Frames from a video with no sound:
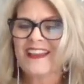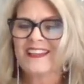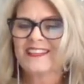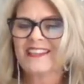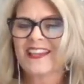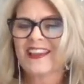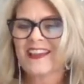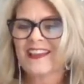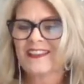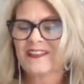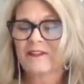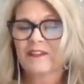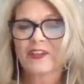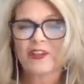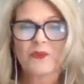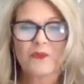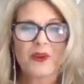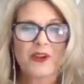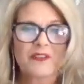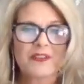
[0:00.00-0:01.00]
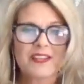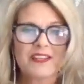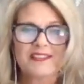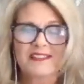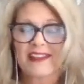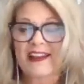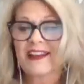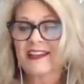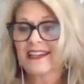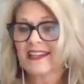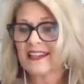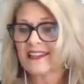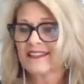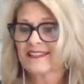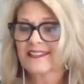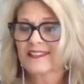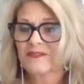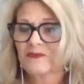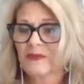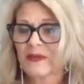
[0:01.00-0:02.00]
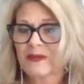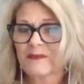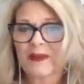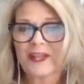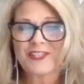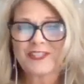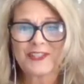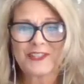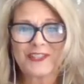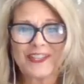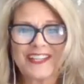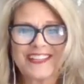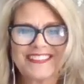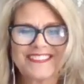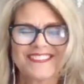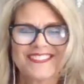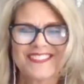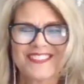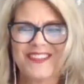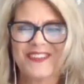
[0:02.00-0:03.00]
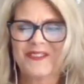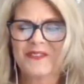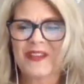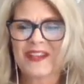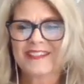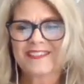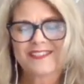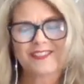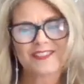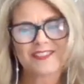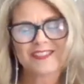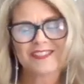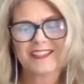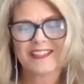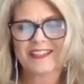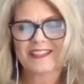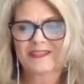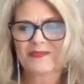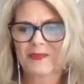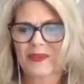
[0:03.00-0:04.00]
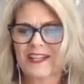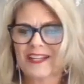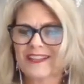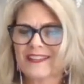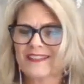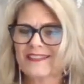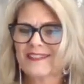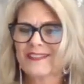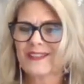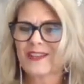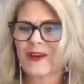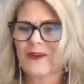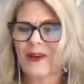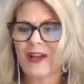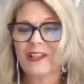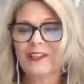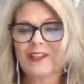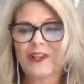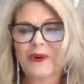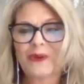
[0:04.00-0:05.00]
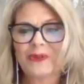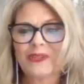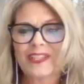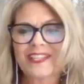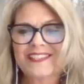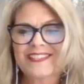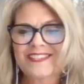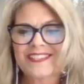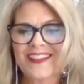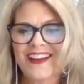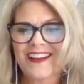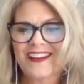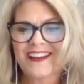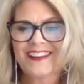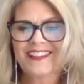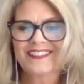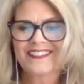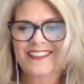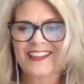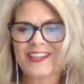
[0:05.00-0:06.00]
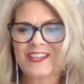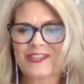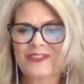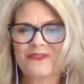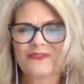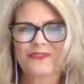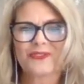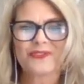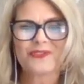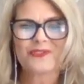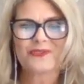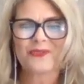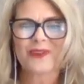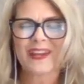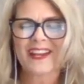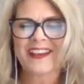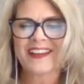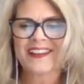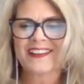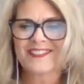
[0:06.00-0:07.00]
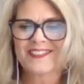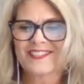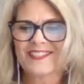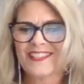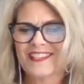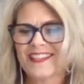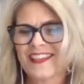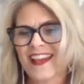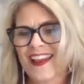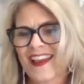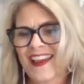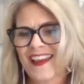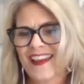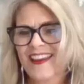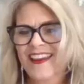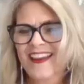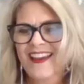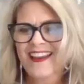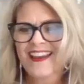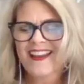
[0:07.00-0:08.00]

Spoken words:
And if I don't wear these, I can't read my screen. So that's just, it is what it is. So hello, Lisa. Thank you for joining us today.